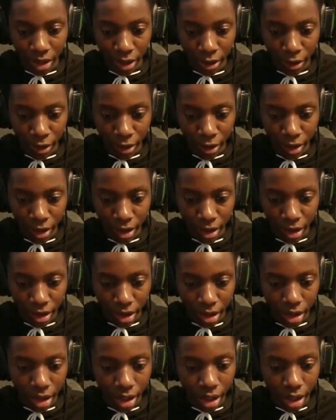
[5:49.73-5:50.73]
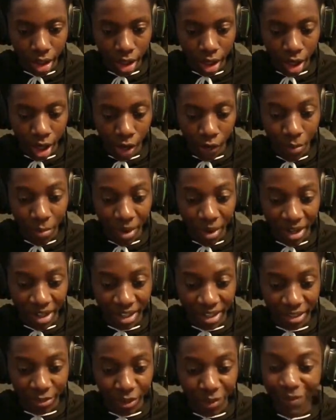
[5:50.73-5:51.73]
there. Uh, we bought
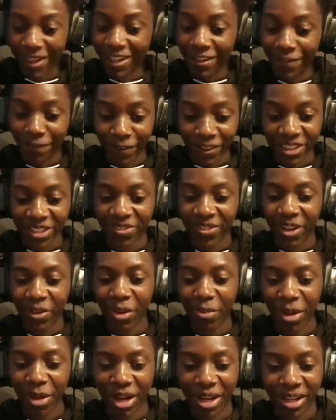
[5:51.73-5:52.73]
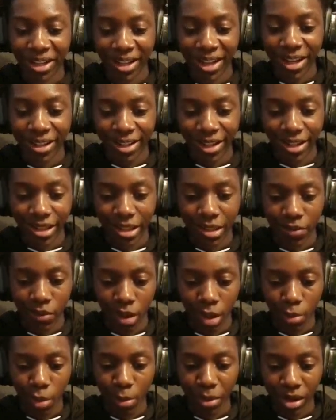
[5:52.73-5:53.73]
it. We bought it. First of all, we bought it. Get inside this
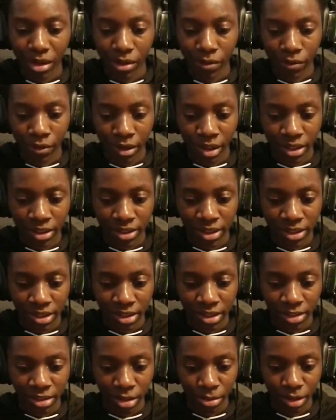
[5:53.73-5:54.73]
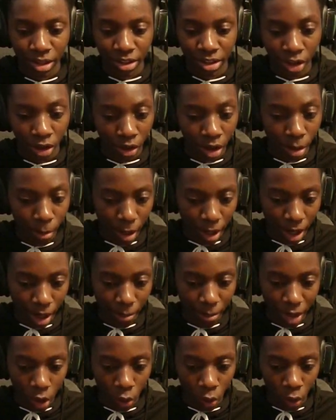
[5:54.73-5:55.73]
farm. We bought a finesse the system. Let's go. I'm about, I'm
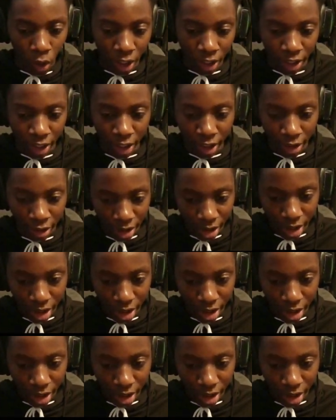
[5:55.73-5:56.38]
about to walk in.